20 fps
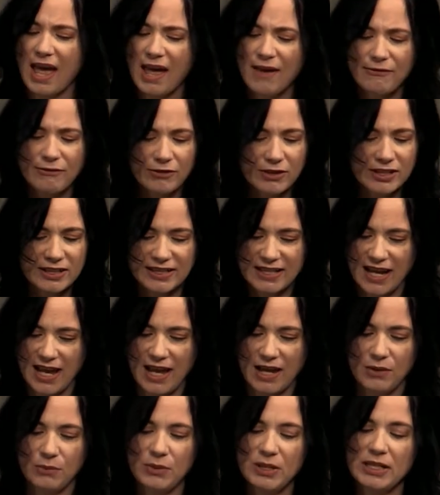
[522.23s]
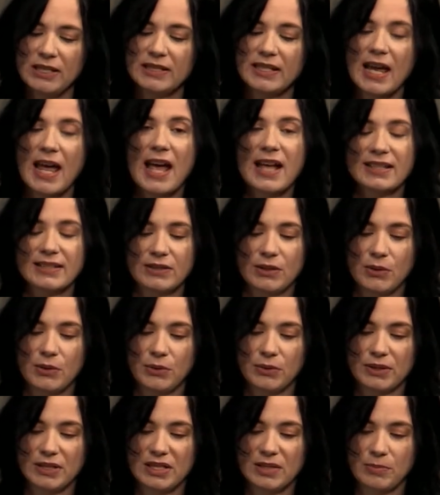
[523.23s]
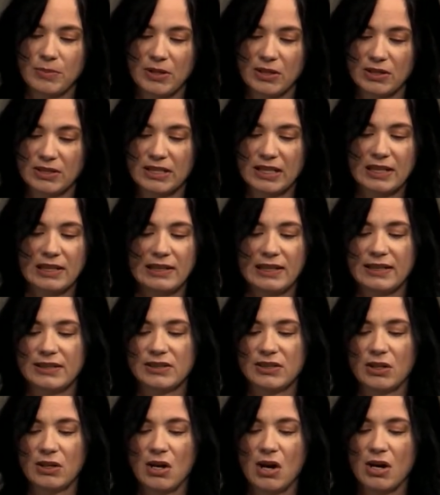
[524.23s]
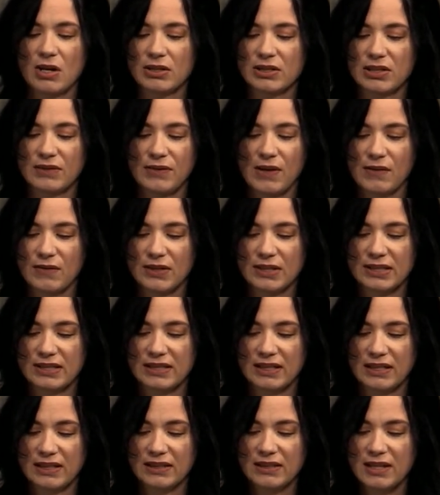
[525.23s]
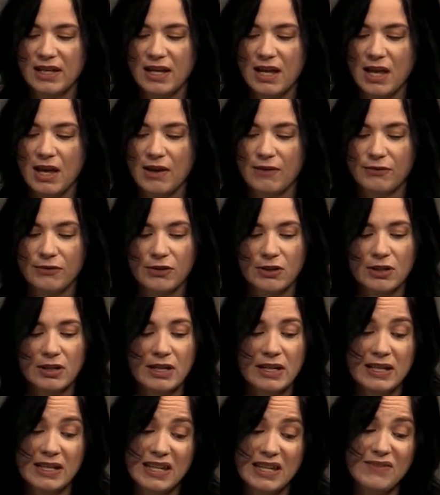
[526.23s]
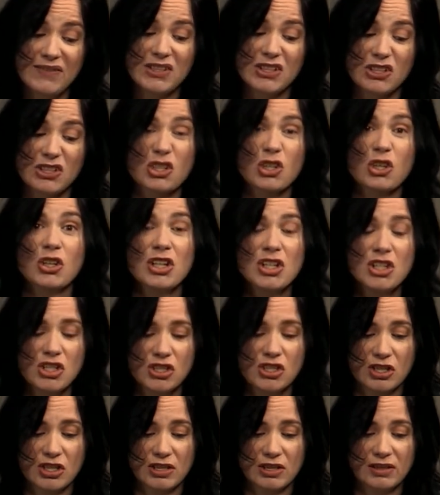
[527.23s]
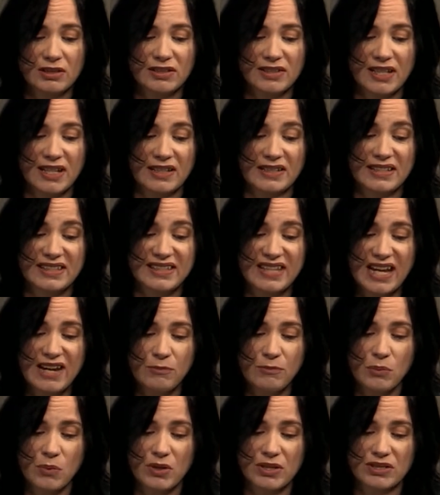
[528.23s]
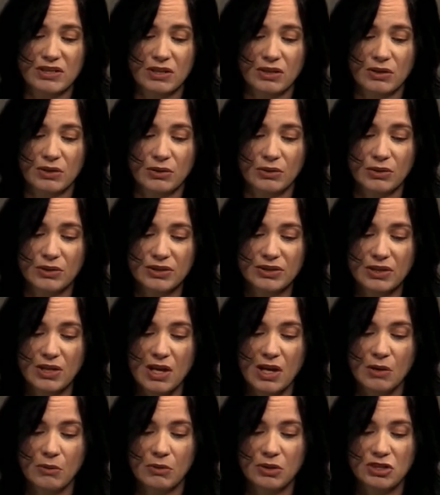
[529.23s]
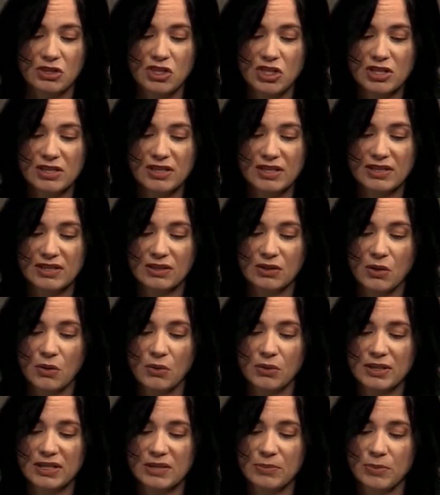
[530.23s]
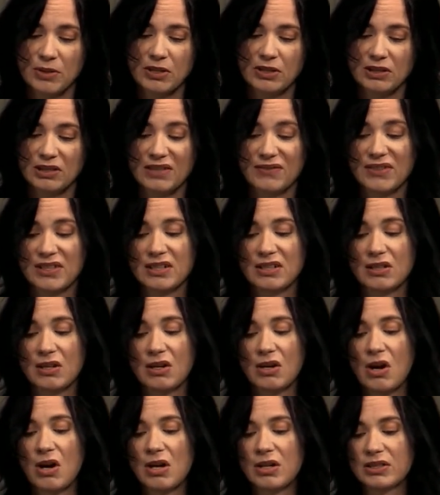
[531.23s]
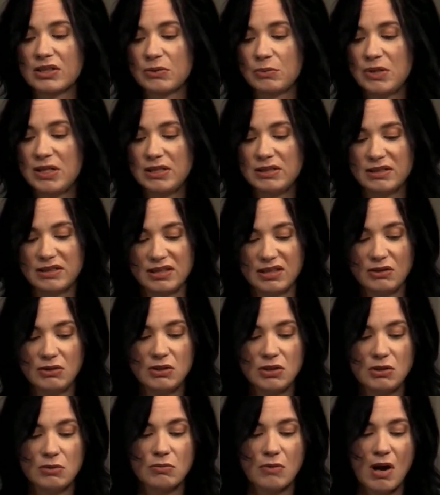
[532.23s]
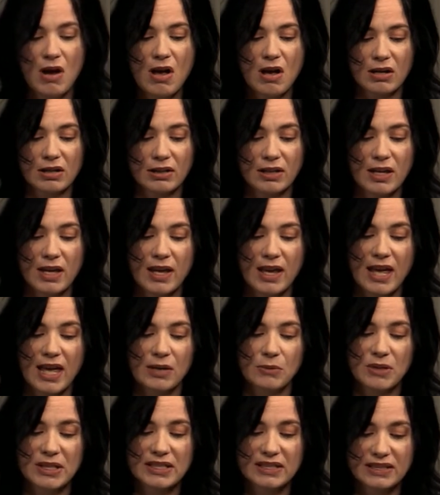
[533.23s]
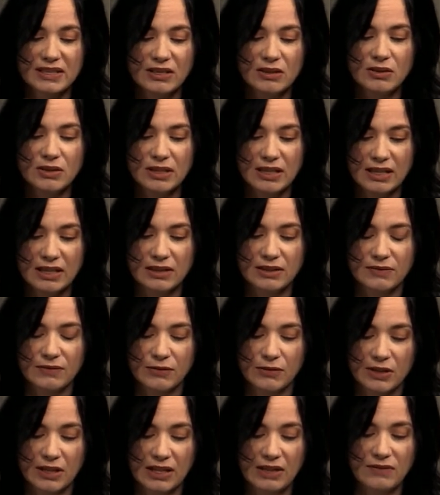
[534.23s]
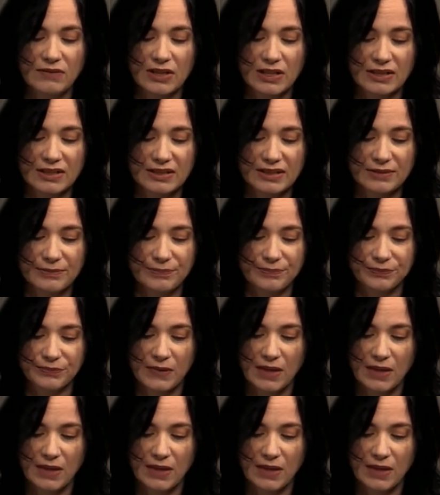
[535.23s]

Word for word: Every day, we need to ask the Holy Spirit to cleanse our hearts of every sin. For even as Christians and saved boys and girls, with Jesus and the Holy Spirit living in our hearts, we still do wrong and we still need forgiveness.